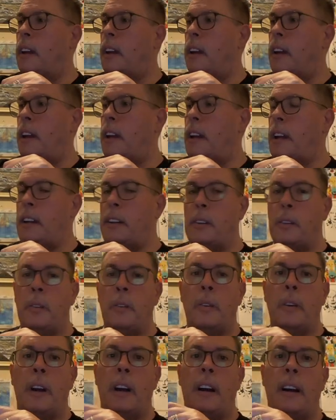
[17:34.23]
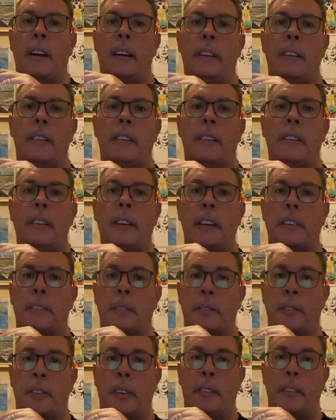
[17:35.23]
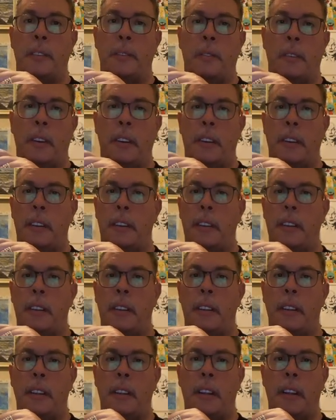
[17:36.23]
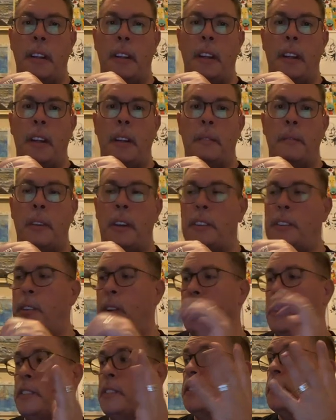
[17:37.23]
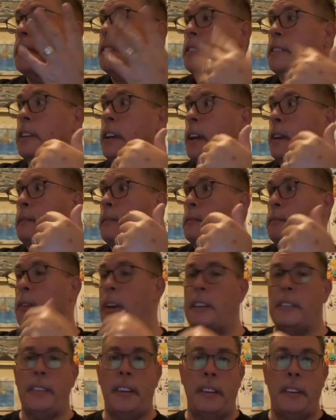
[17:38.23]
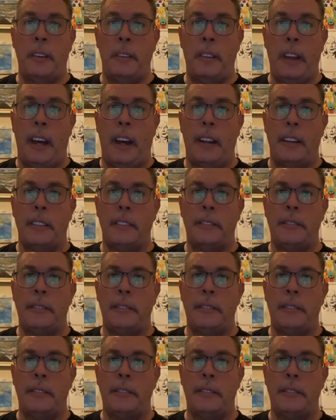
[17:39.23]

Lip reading: And I do customer service work. Well, so this is the same space I do that.